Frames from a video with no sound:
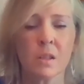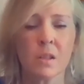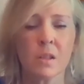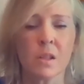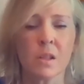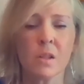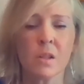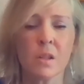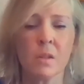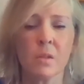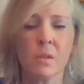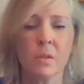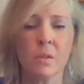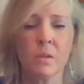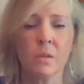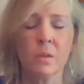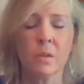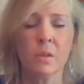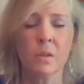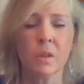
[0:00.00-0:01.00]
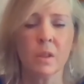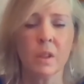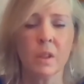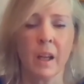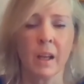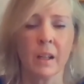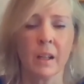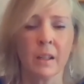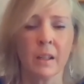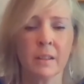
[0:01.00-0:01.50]
to do,
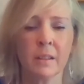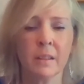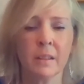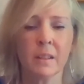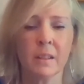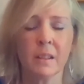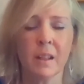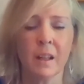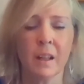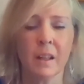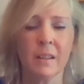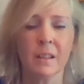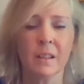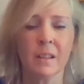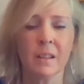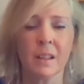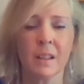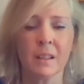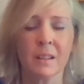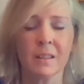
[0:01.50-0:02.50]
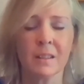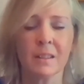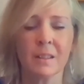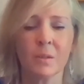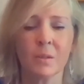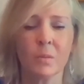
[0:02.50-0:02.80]
and I think that